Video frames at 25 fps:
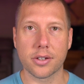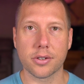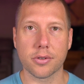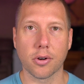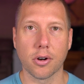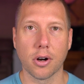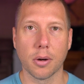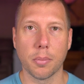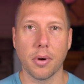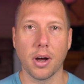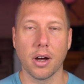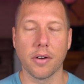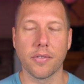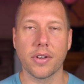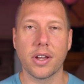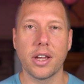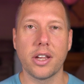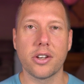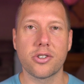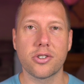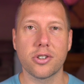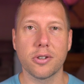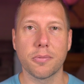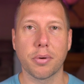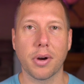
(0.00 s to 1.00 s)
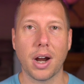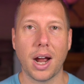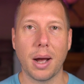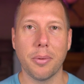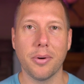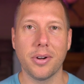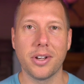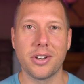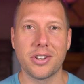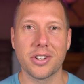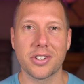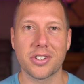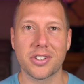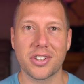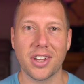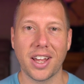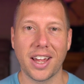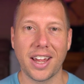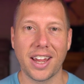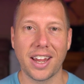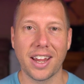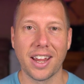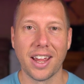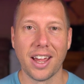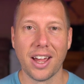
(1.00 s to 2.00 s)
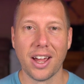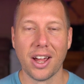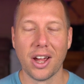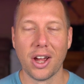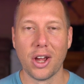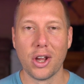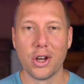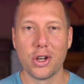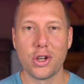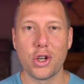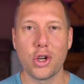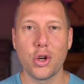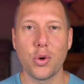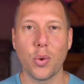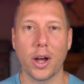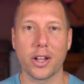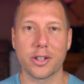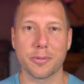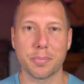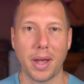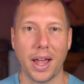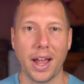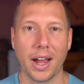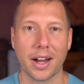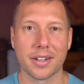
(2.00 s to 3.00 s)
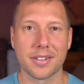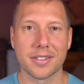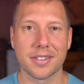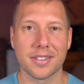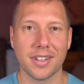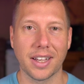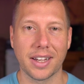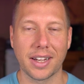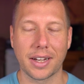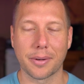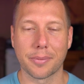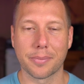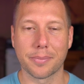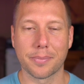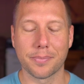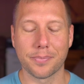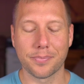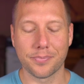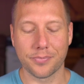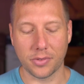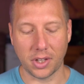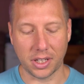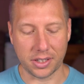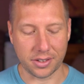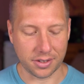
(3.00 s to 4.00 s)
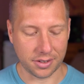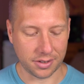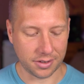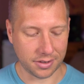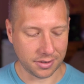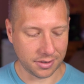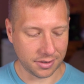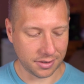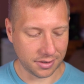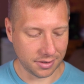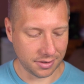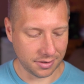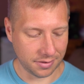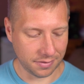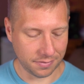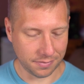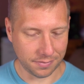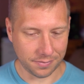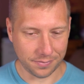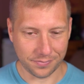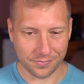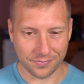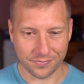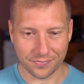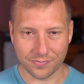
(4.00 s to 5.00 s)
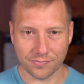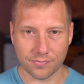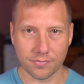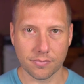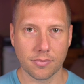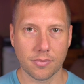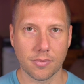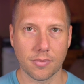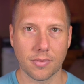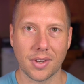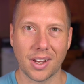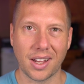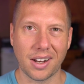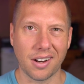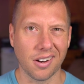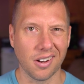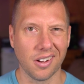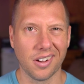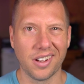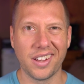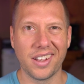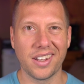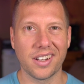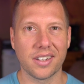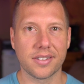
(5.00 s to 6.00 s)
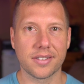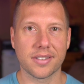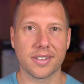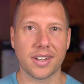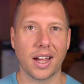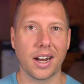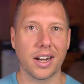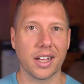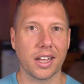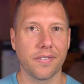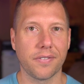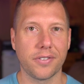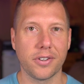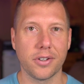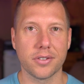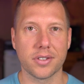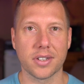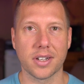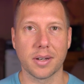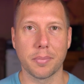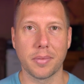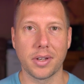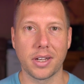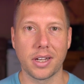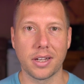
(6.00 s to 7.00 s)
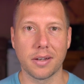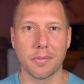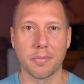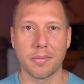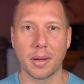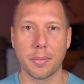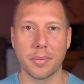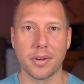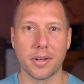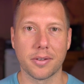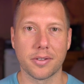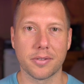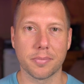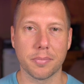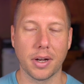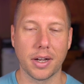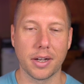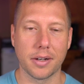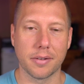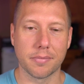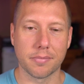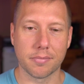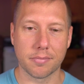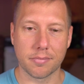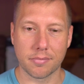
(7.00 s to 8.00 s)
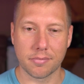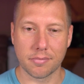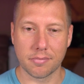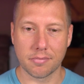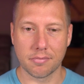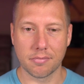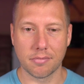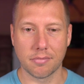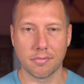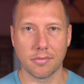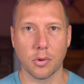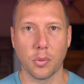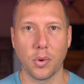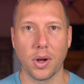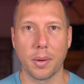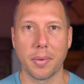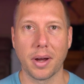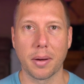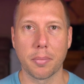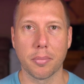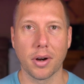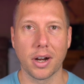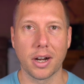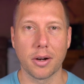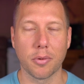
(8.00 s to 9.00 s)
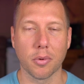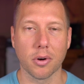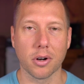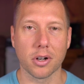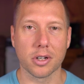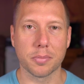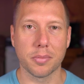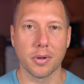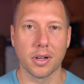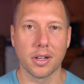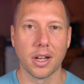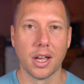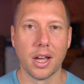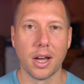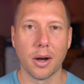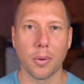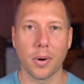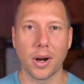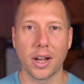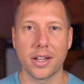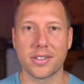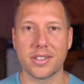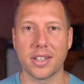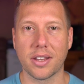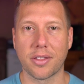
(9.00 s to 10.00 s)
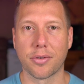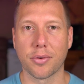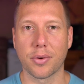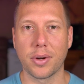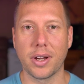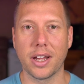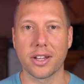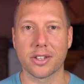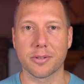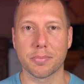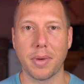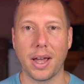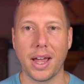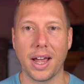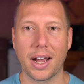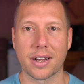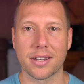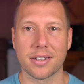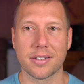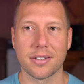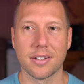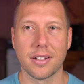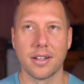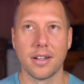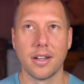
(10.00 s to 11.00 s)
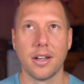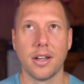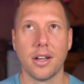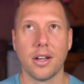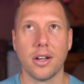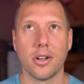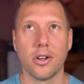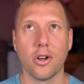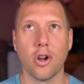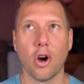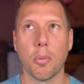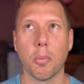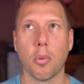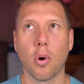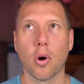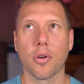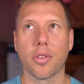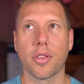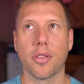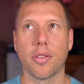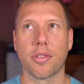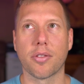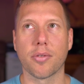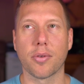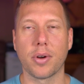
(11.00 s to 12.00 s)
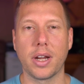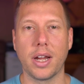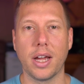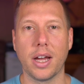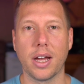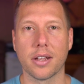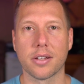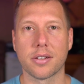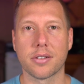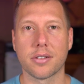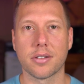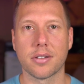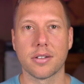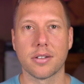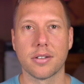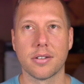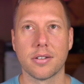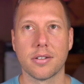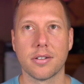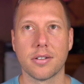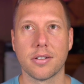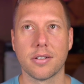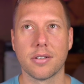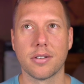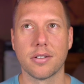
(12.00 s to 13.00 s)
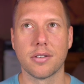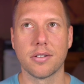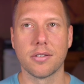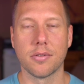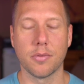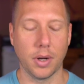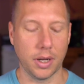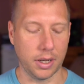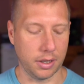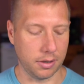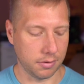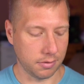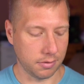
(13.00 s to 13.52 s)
or above. It should probably just say 2S max. Like, let's, I don't know, it's kind of confusing to me. Maybe it's the way my brain works, but when I see 3S max, no more than 3S. Wait,